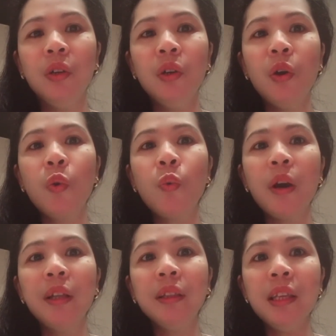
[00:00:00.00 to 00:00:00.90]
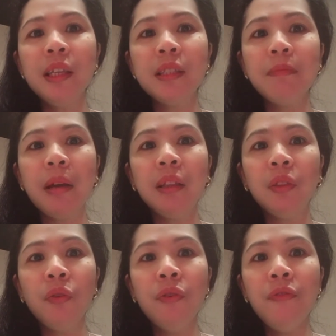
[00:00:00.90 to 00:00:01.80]
What is my
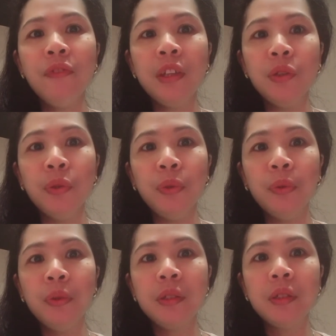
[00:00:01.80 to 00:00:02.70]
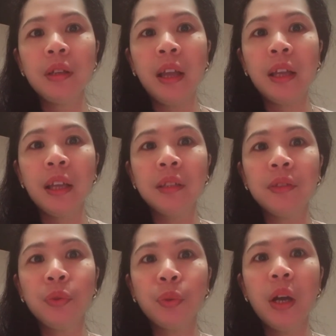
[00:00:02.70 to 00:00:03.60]
2 videos that I get
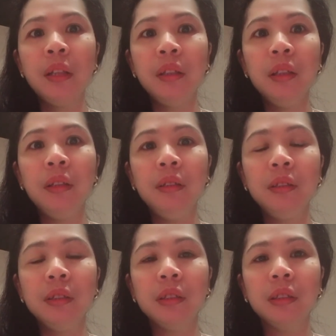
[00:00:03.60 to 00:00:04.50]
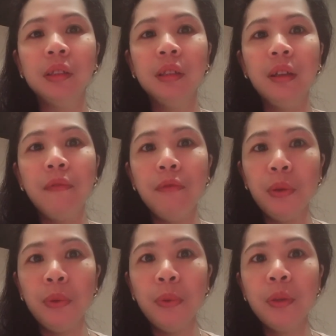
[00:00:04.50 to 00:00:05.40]
200
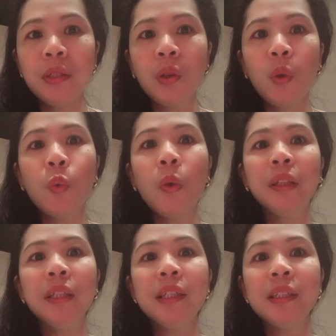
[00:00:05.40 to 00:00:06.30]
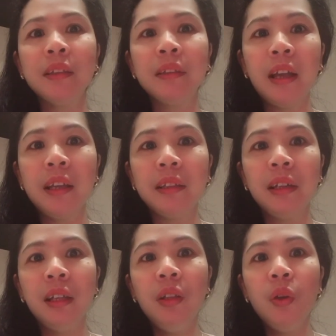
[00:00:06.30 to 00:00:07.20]
views? What is the
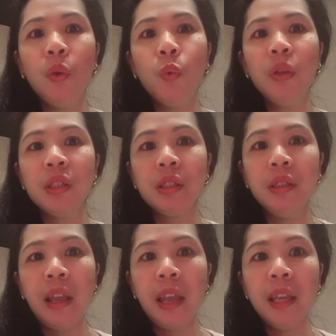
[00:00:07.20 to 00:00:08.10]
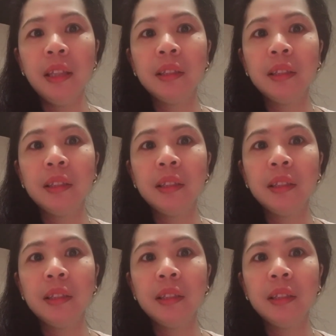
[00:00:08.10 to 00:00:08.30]
title? Which date?